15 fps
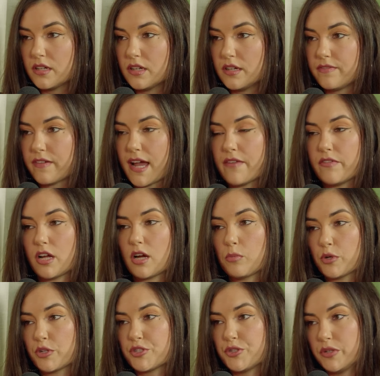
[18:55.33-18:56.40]
If I have an
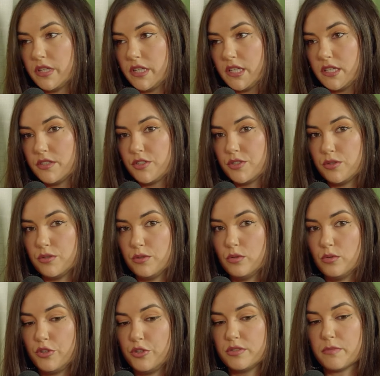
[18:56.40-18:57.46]
opportunity to
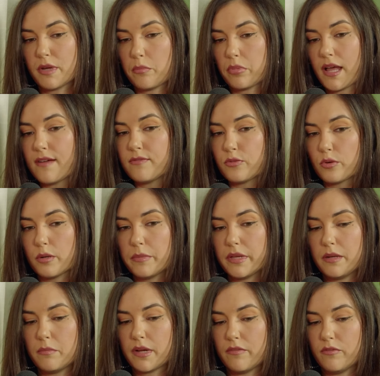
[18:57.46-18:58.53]
use my platform
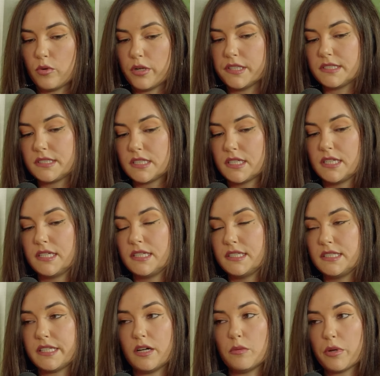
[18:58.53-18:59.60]
and my voice
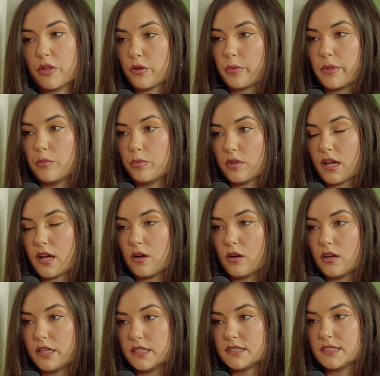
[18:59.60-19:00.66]
to help other people
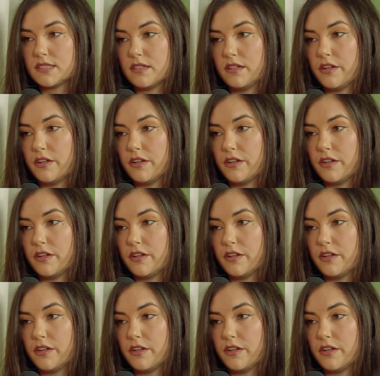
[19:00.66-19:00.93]
out, it's a